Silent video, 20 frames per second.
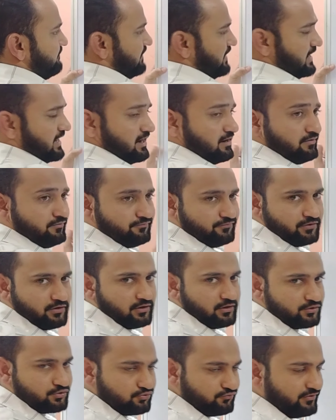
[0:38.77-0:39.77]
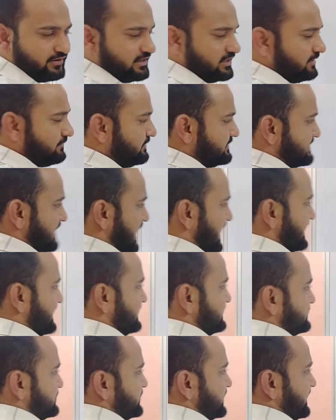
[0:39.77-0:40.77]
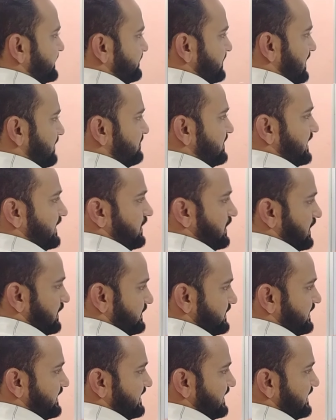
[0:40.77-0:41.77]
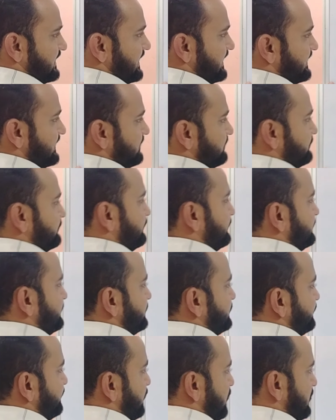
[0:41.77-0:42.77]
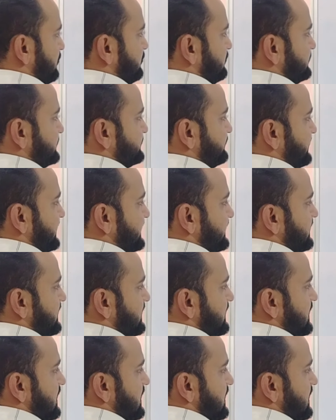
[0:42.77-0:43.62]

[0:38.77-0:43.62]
if I have two variables I and j, I'm directly writing for loops. Fine.